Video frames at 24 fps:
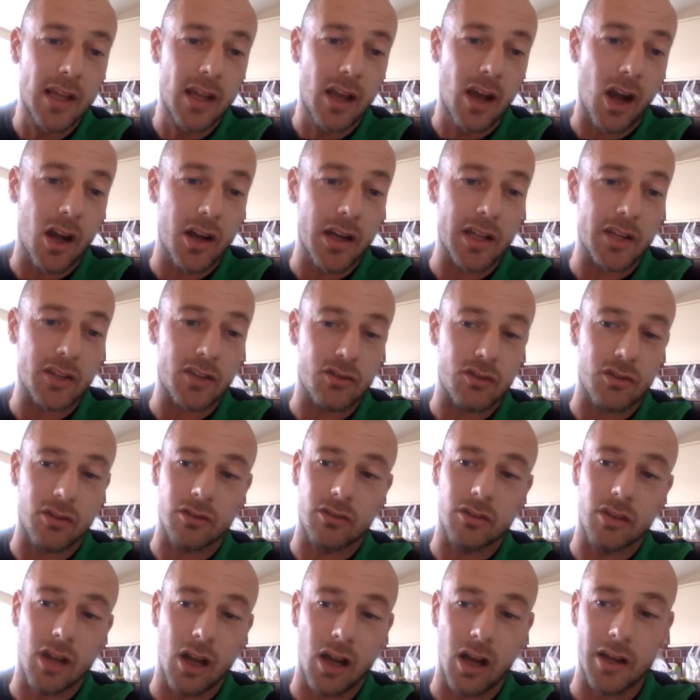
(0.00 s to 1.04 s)
Are they
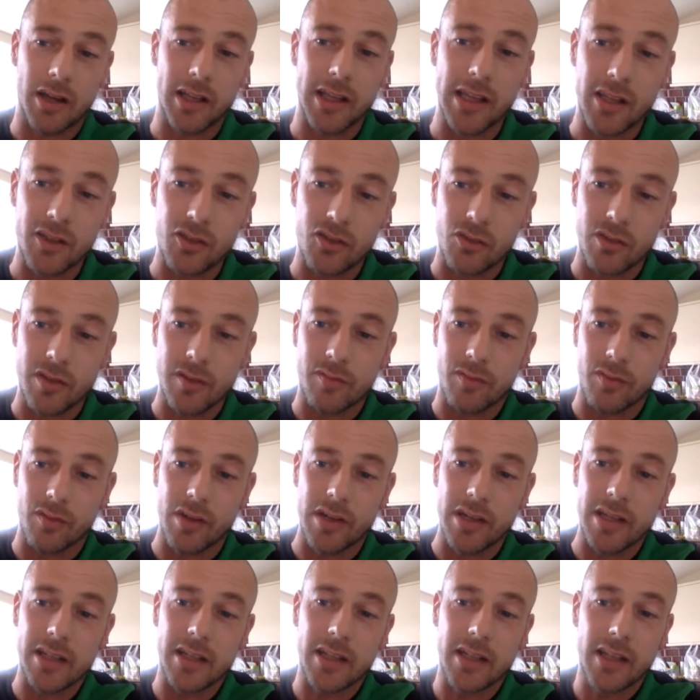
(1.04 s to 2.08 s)
strong? Are they injury
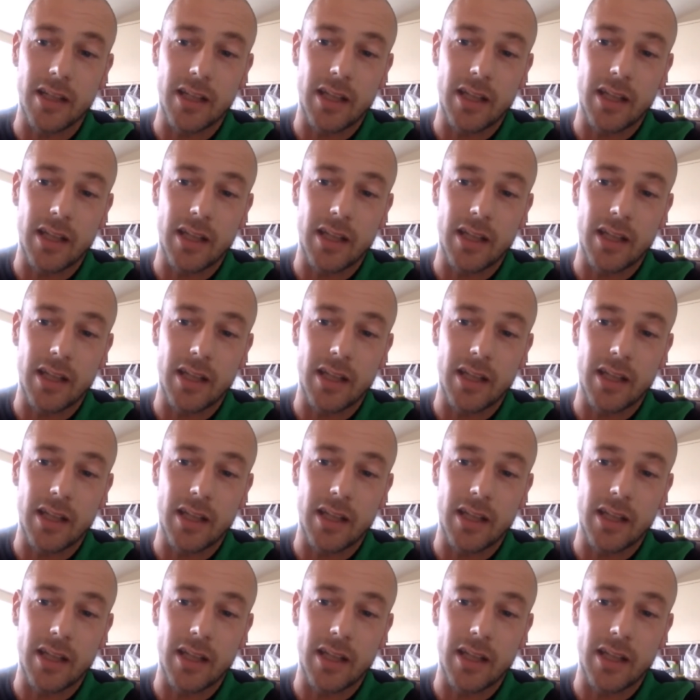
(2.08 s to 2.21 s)
free?